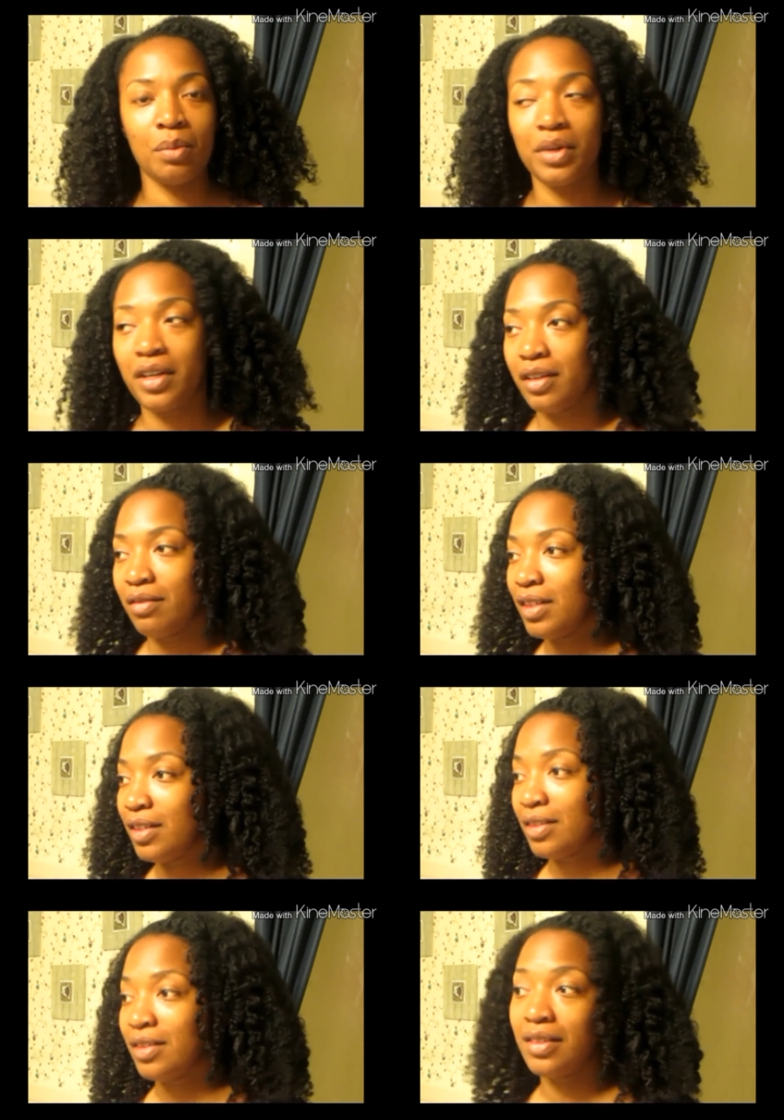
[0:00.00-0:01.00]
But
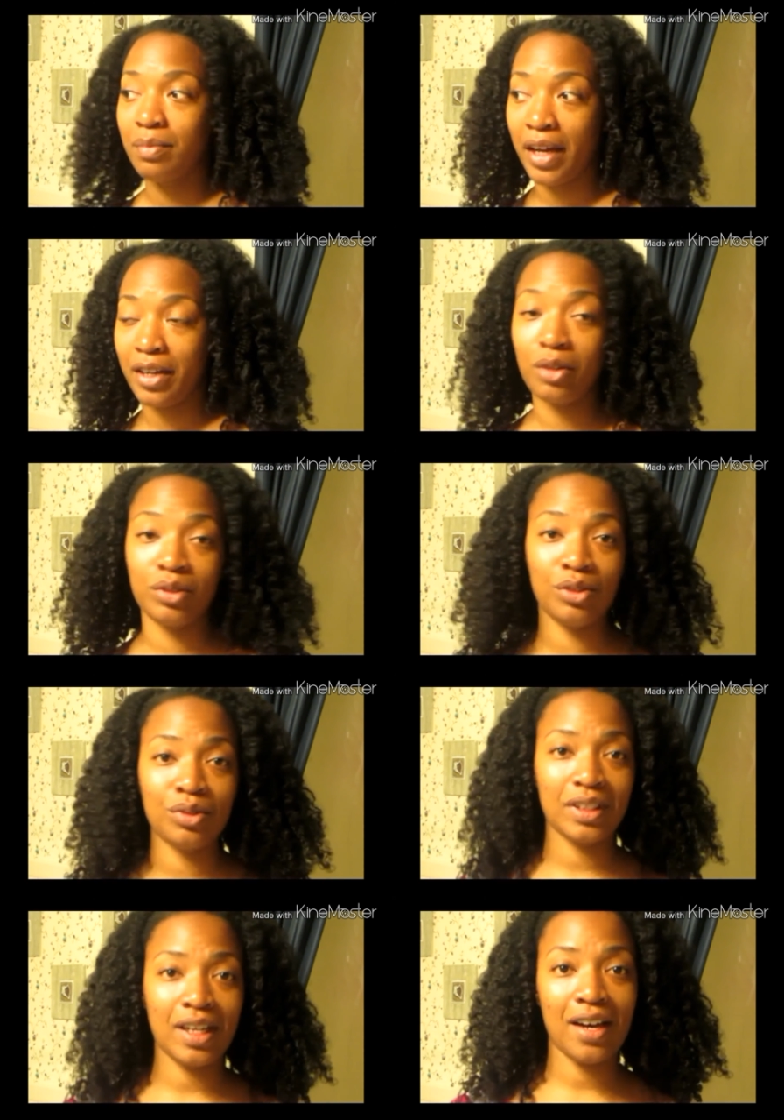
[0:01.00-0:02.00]
this is my
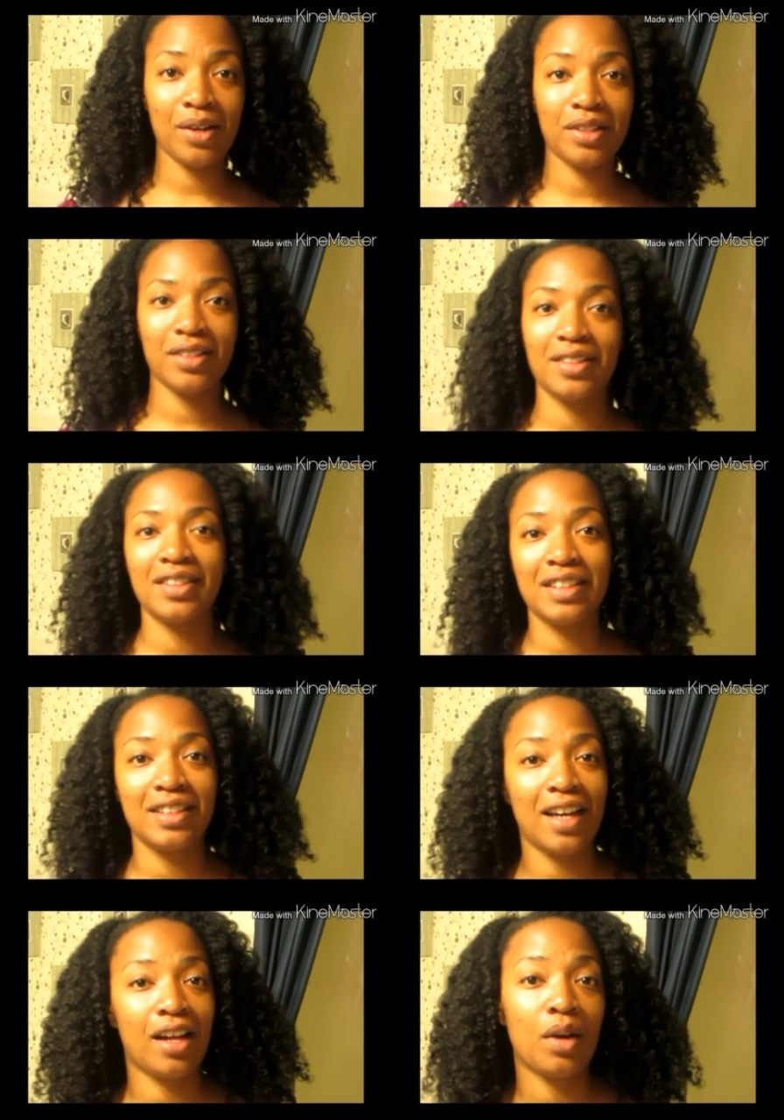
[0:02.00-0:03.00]
go-to style. This is the
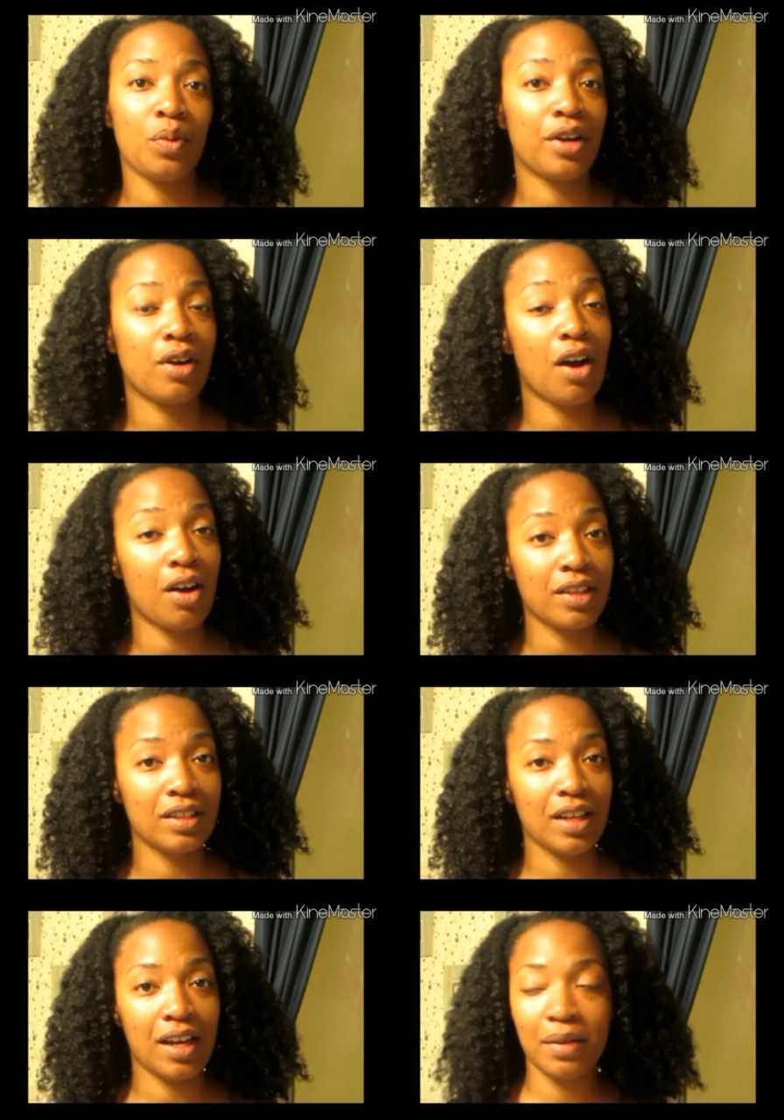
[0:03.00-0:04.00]
style I wear all
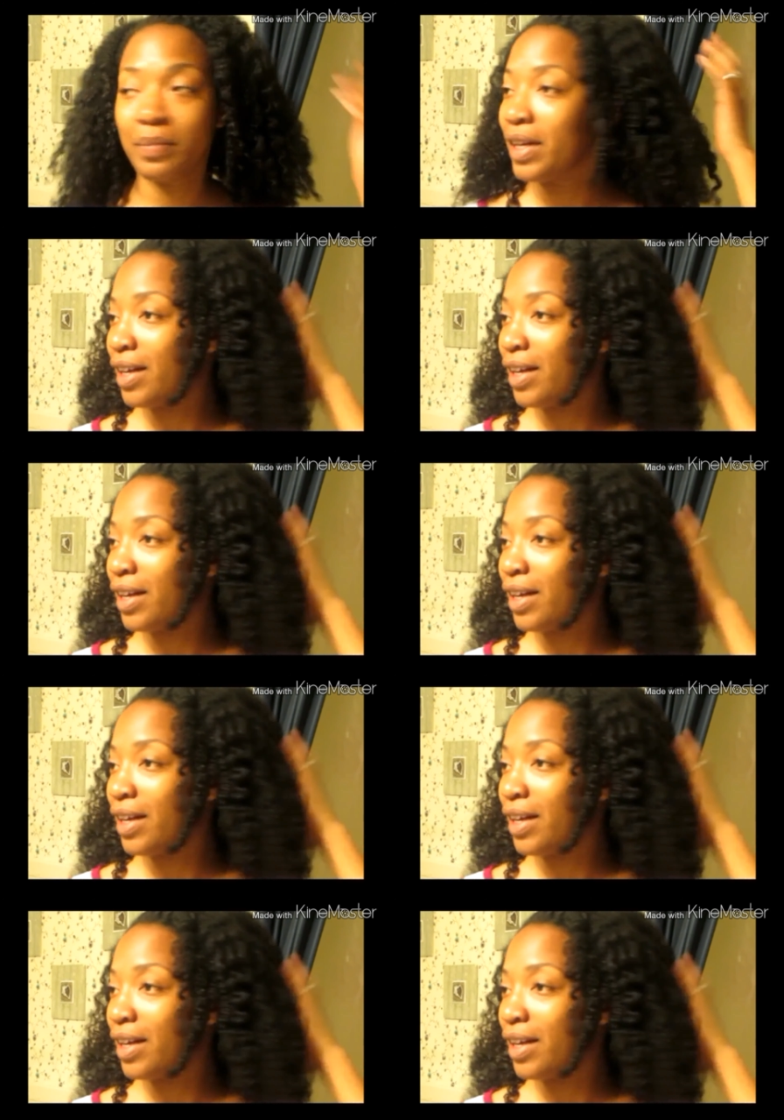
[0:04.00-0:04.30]
the time.